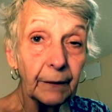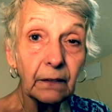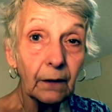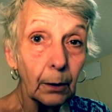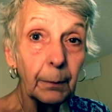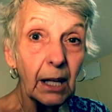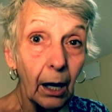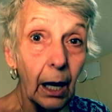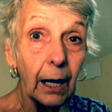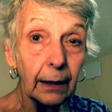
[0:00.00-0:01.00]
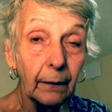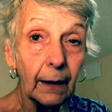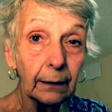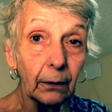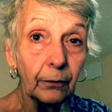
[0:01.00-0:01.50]
It's gonna be hot in
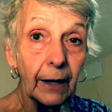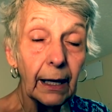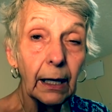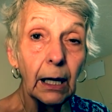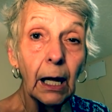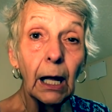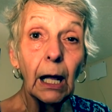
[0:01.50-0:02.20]
that little van.